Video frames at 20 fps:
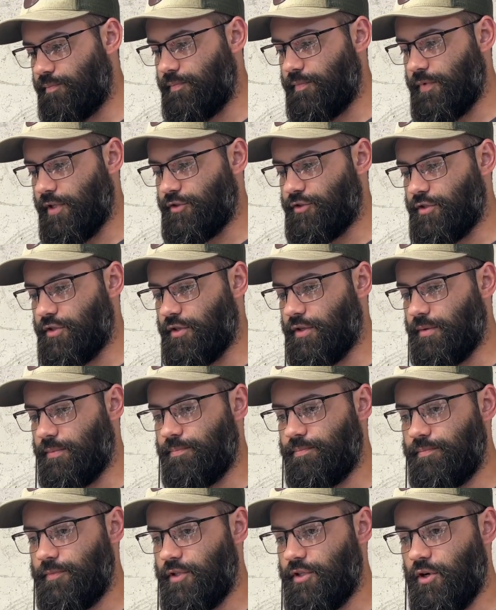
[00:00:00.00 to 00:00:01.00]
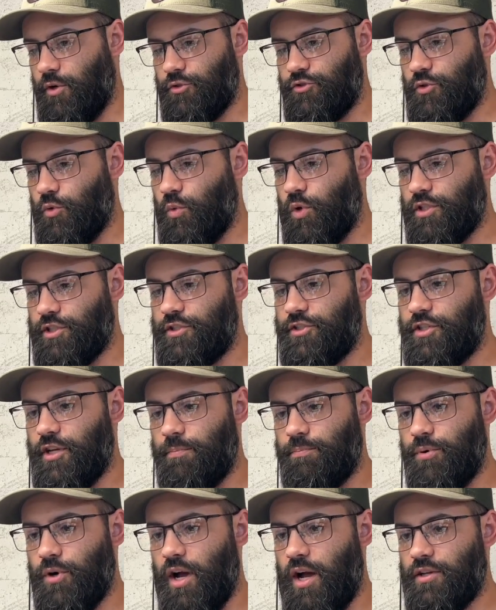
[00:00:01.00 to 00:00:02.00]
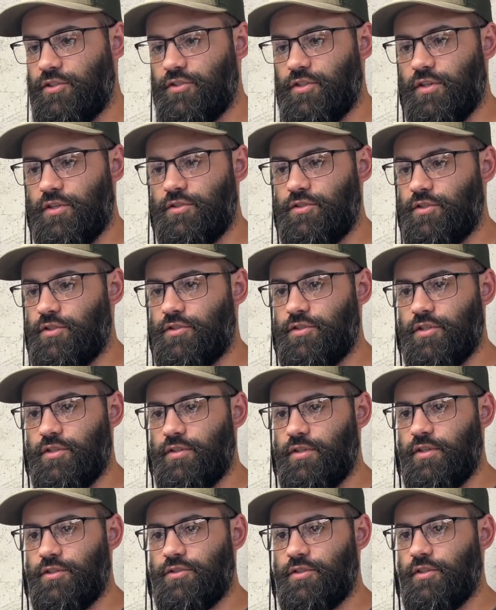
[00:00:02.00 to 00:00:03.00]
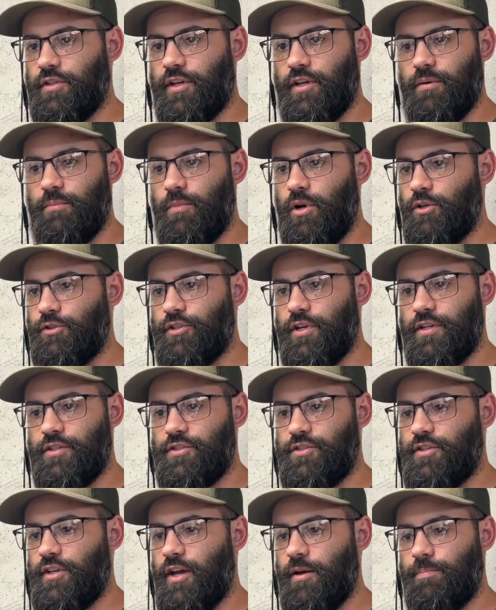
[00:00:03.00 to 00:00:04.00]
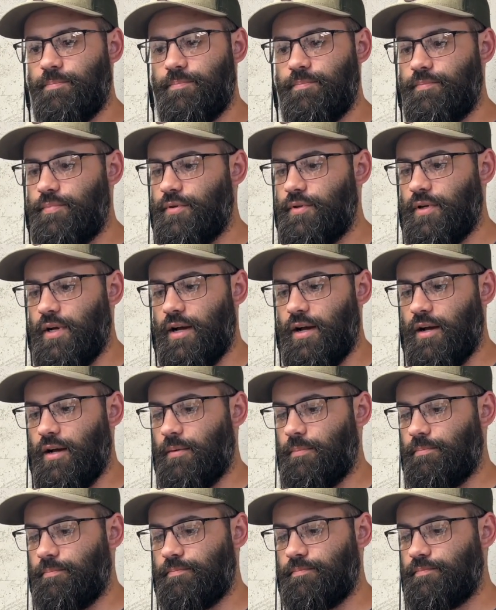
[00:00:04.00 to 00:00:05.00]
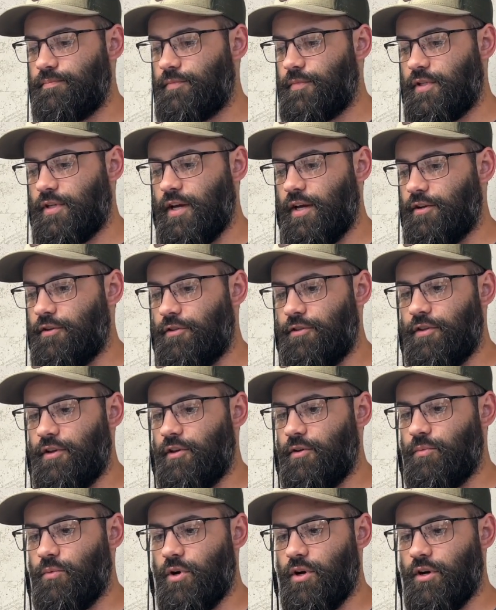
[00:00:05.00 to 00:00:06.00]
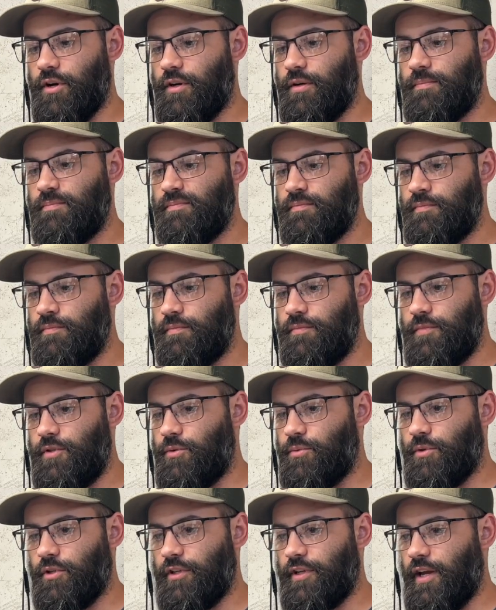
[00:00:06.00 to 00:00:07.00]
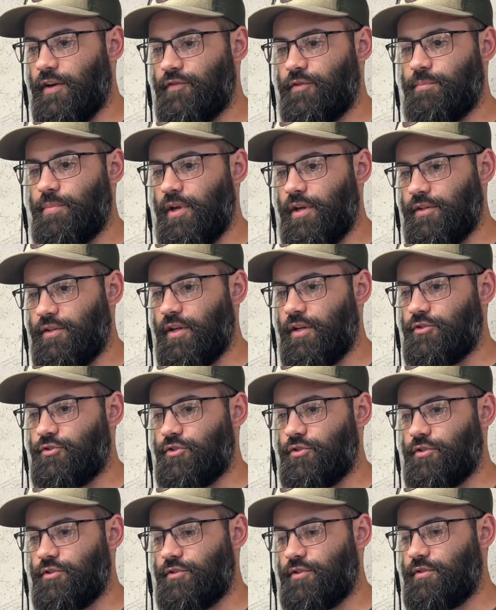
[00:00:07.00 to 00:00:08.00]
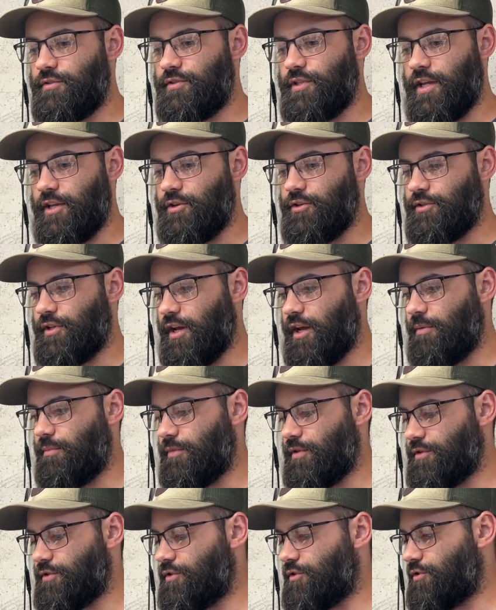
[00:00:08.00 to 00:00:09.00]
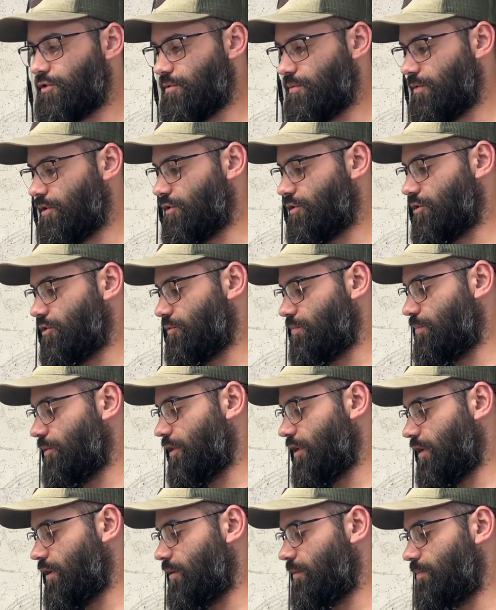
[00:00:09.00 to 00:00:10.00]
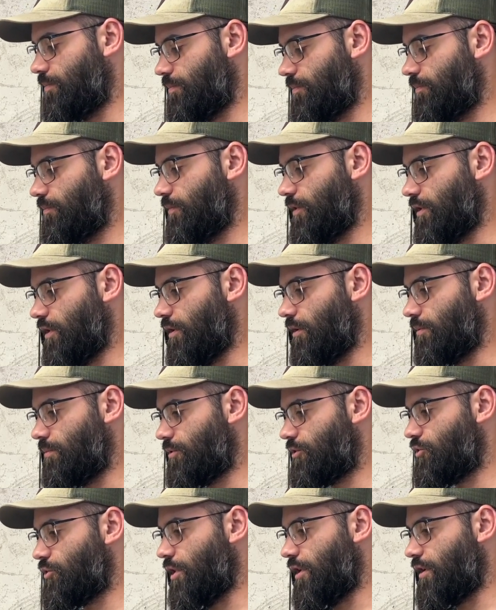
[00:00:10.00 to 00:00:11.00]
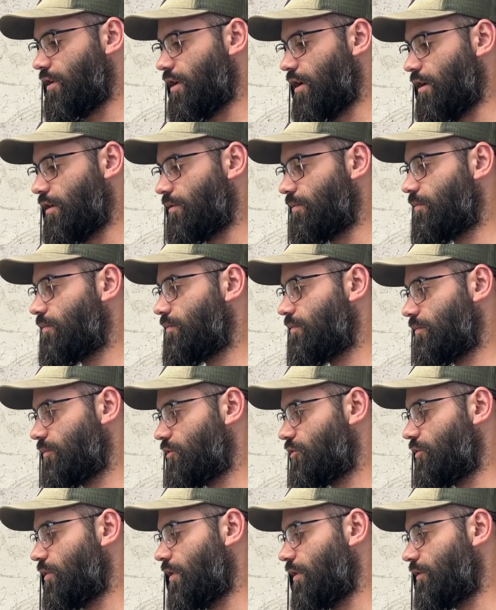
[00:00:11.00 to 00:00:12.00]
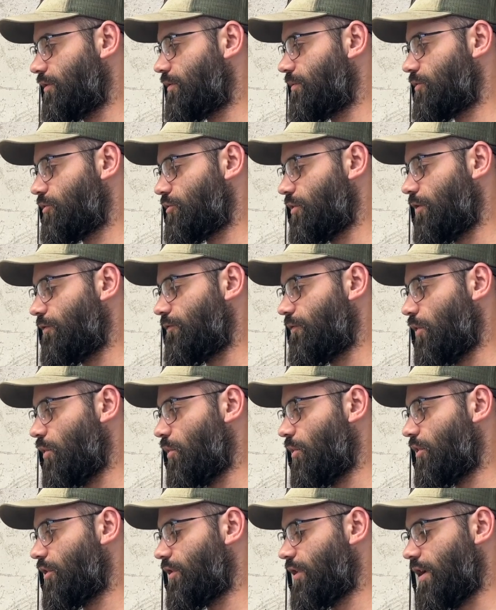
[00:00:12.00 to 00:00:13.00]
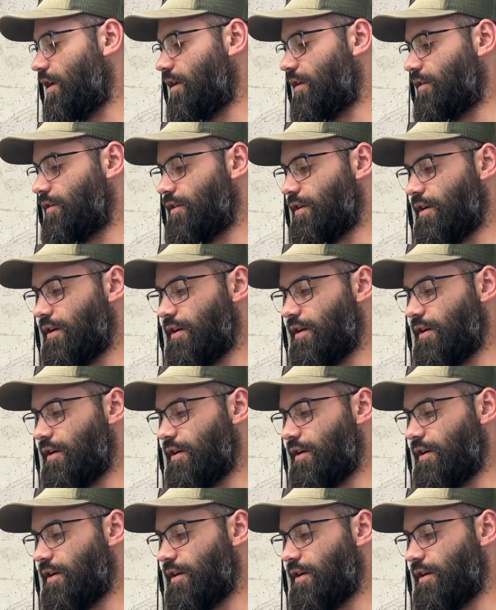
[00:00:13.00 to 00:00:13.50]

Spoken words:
It's a one-step process. This isn't like a multi-step kind of thing where you really have to pay attention and take your time. This is pretty, straight cut, straightforward, and